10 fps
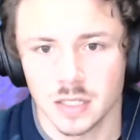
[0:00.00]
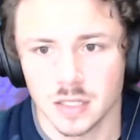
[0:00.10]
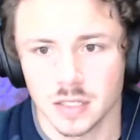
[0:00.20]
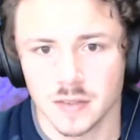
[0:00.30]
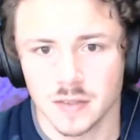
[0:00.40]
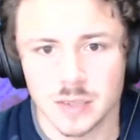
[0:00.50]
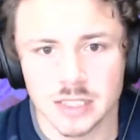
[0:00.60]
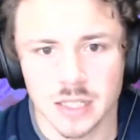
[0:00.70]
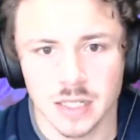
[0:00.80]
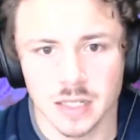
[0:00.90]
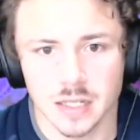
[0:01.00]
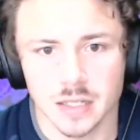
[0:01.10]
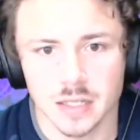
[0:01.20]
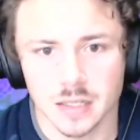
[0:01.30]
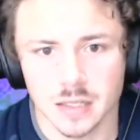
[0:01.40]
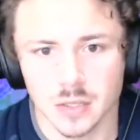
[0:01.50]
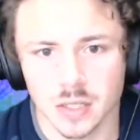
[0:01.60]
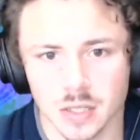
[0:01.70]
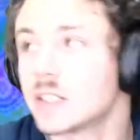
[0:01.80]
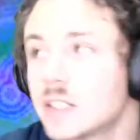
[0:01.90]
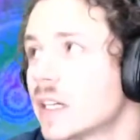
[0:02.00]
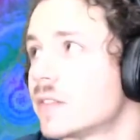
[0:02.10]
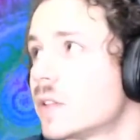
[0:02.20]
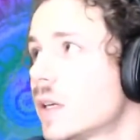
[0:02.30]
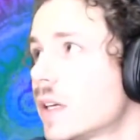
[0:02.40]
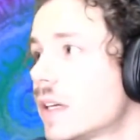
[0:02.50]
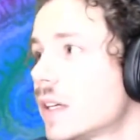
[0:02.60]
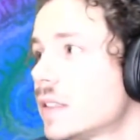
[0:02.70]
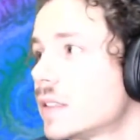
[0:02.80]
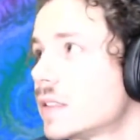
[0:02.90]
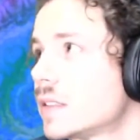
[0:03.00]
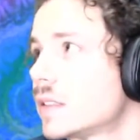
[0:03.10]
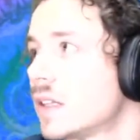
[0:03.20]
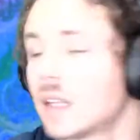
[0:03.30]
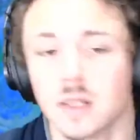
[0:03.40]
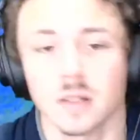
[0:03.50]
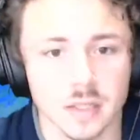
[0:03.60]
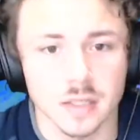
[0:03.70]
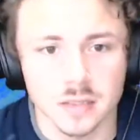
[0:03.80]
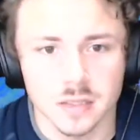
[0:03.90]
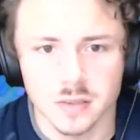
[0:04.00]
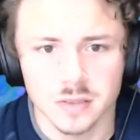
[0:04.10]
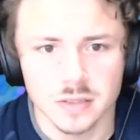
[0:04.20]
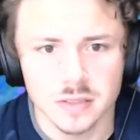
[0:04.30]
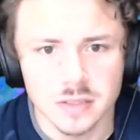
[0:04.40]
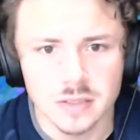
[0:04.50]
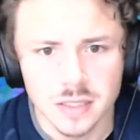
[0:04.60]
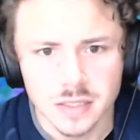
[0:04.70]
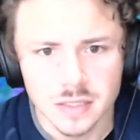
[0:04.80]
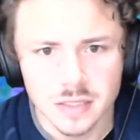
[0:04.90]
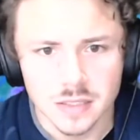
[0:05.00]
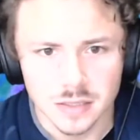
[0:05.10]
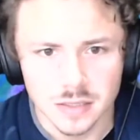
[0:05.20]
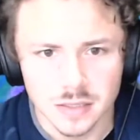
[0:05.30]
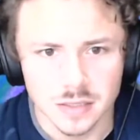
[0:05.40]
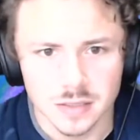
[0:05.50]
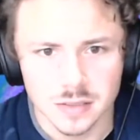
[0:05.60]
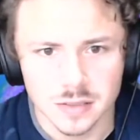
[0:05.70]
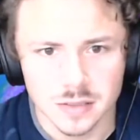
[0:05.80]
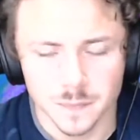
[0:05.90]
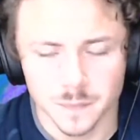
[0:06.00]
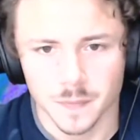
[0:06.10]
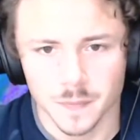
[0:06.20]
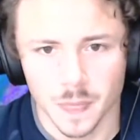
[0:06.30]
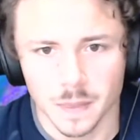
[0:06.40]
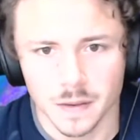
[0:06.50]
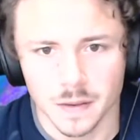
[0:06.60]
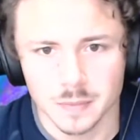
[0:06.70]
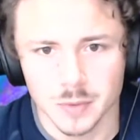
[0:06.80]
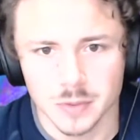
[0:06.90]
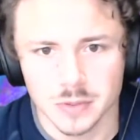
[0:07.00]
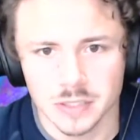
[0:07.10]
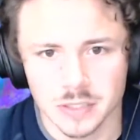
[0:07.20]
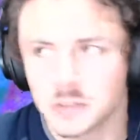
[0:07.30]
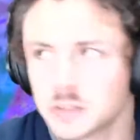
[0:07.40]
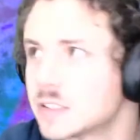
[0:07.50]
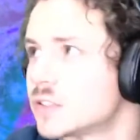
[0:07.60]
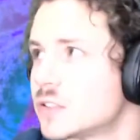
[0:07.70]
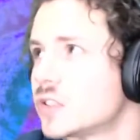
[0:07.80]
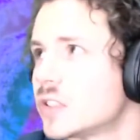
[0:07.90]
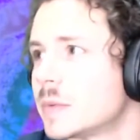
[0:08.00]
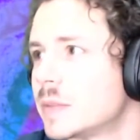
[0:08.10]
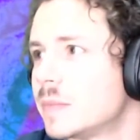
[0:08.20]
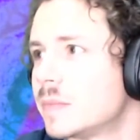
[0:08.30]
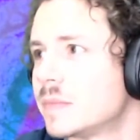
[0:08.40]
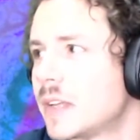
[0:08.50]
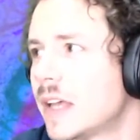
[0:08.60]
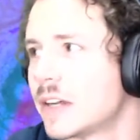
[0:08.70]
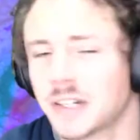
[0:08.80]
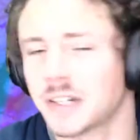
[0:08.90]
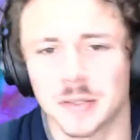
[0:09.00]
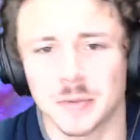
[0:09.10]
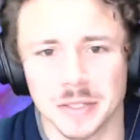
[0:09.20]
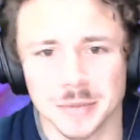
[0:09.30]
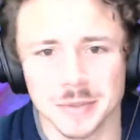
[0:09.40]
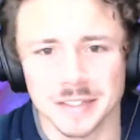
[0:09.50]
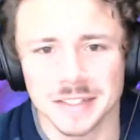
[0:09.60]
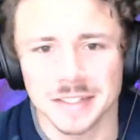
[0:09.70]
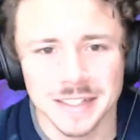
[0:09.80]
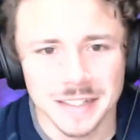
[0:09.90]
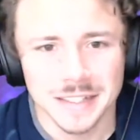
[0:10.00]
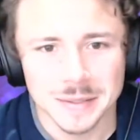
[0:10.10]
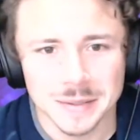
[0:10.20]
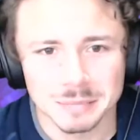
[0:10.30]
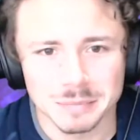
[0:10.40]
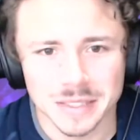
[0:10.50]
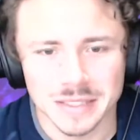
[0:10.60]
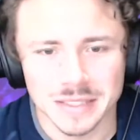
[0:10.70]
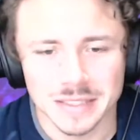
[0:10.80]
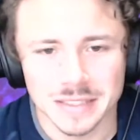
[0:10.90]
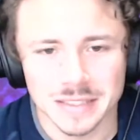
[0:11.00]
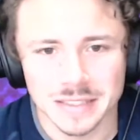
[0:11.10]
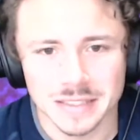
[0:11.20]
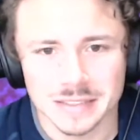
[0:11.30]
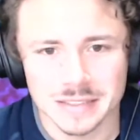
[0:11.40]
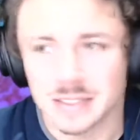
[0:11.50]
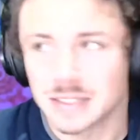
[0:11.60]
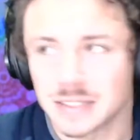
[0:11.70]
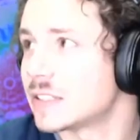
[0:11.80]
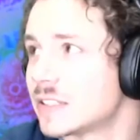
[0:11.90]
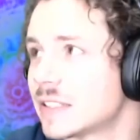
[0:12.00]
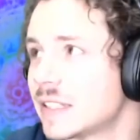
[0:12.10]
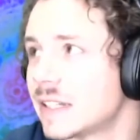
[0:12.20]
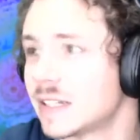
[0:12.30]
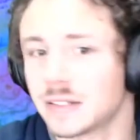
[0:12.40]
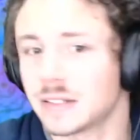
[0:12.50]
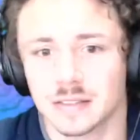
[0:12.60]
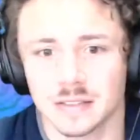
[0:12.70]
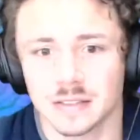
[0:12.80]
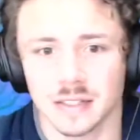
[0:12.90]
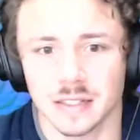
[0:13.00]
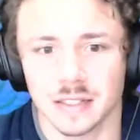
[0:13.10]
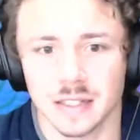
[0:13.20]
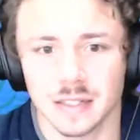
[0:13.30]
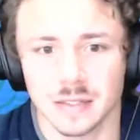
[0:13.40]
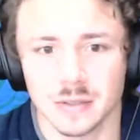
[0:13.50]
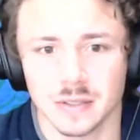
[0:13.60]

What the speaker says: if anybody's saying anything, well, I can check it real quick, I guess. I don't think so, because this is not the most interesting stream to hang around, probably. But, yes, okay, so I checked that out. Okay, and now,